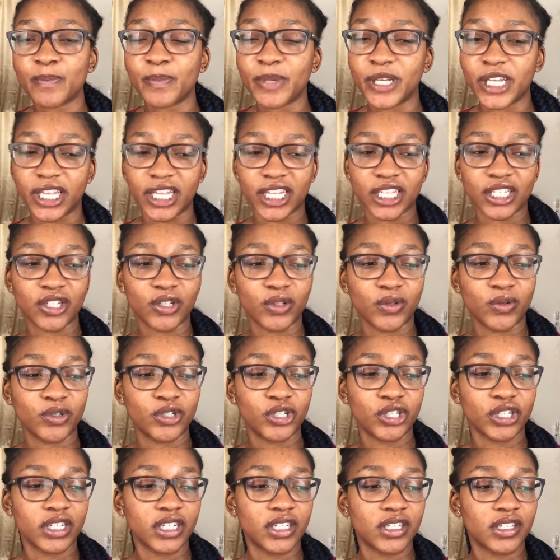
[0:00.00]
peeling
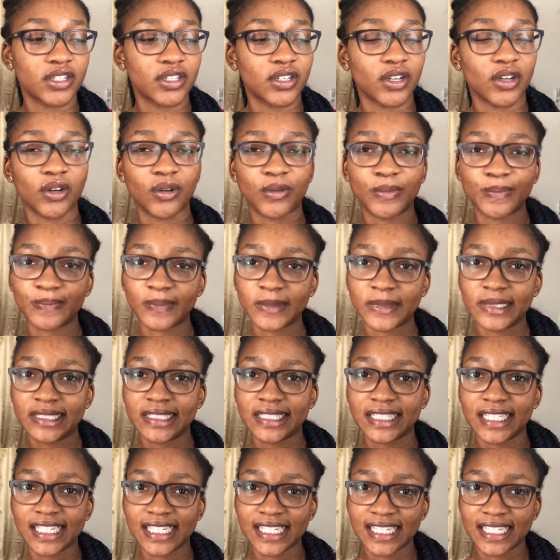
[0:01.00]
solution. So
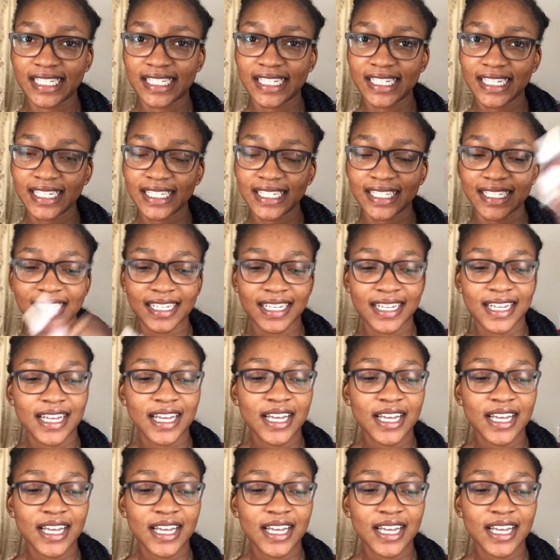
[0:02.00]
this is it.